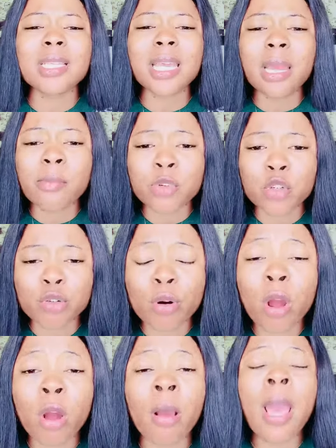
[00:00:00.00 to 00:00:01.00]
I am
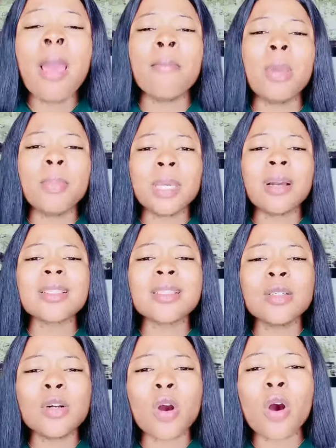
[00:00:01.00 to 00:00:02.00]
strong, but because
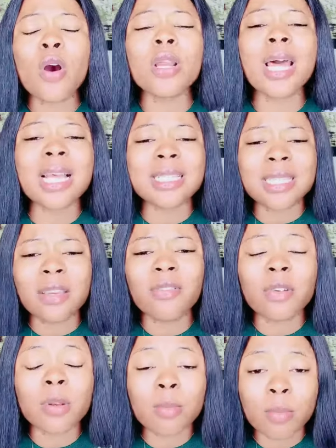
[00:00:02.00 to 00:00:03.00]
God has
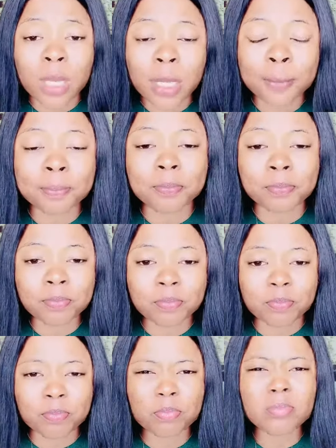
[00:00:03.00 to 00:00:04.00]
given me
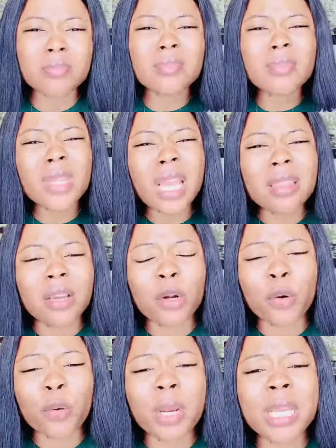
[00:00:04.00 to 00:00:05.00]
the
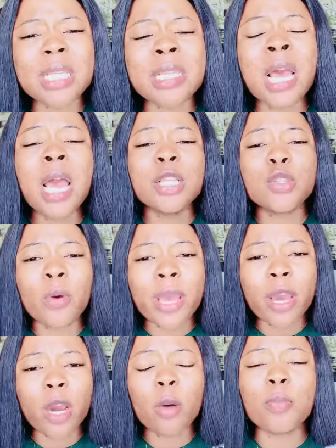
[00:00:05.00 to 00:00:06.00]
grace to
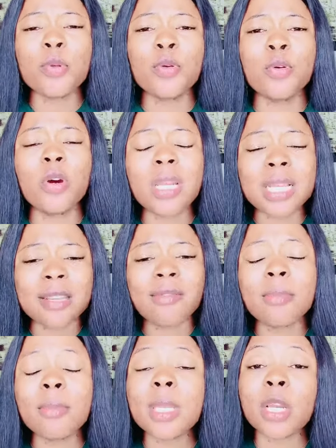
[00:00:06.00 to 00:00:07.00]
help you. God has
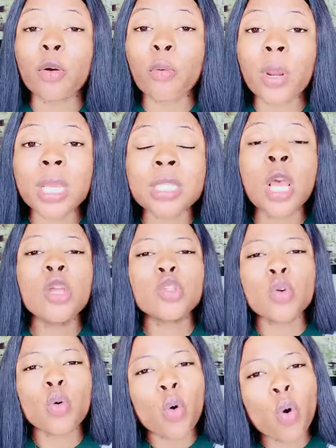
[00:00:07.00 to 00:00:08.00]
given me the grace
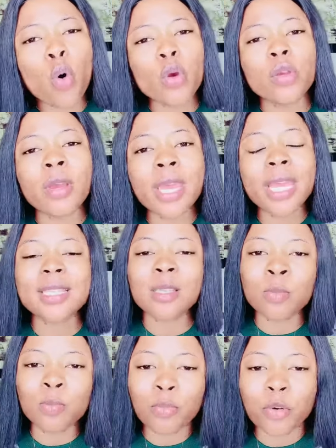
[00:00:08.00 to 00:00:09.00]
to hold your hands
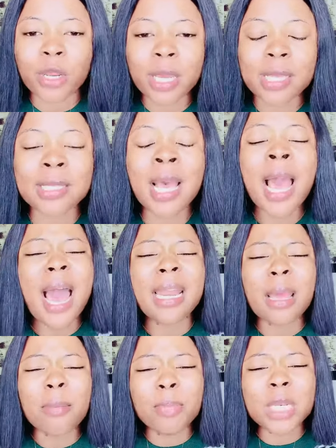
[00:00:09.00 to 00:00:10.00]
in prayers.
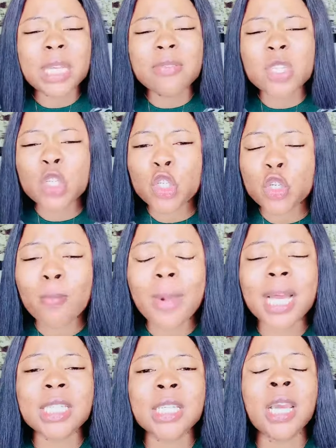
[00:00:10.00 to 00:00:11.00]
And I believe so
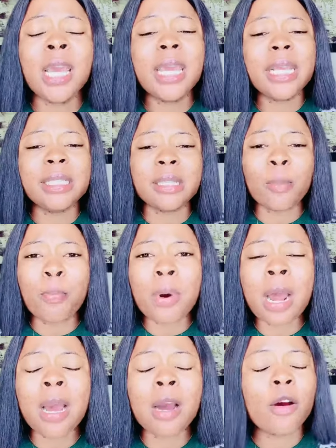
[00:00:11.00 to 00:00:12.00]
much in the
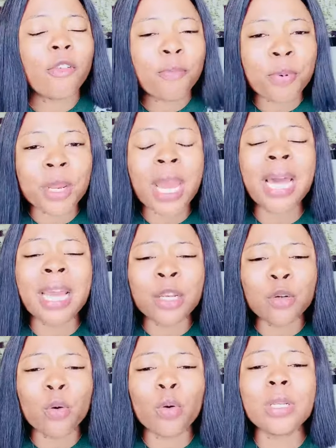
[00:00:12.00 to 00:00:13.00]
power of prayer. And I
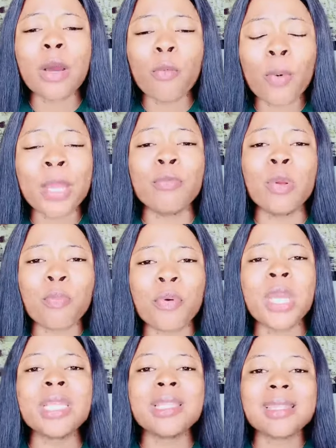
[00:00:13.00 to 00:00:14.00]
know that when we
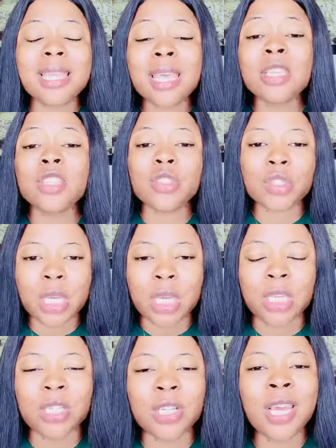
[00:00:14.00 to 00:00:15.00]
pray, things
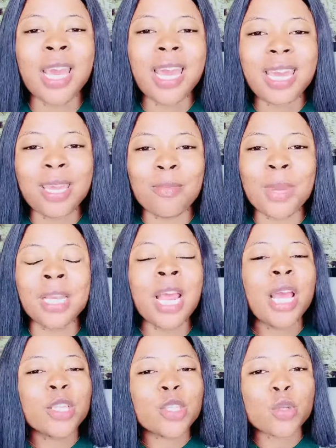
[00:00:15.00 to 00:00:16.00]
change. Amen.
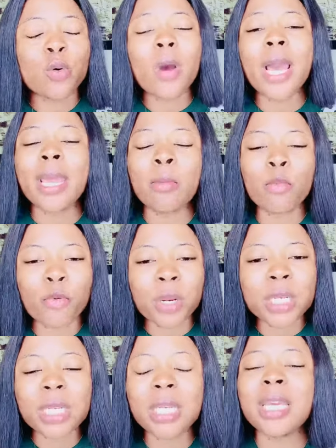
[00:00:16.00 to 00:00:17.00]
So I am
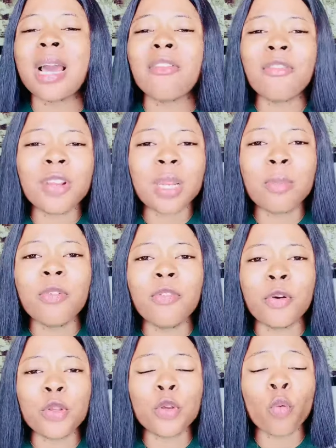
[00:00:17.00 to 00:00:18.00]
readily available
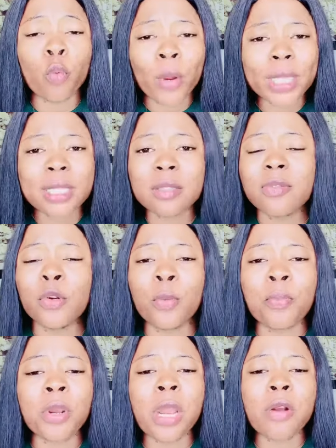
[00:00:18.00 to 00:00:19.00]
for you, waiting for your
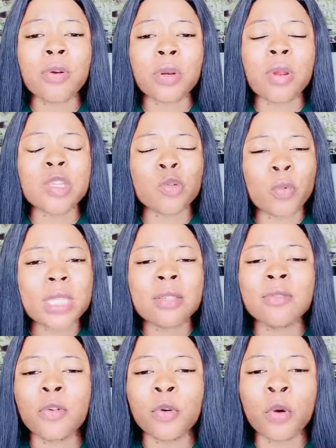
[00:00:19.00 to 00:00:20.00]
prayer requests,
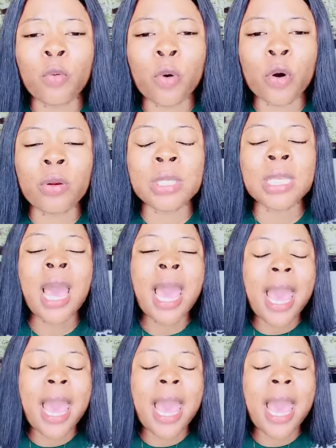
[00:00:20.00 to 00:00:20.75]
waiting for your worries.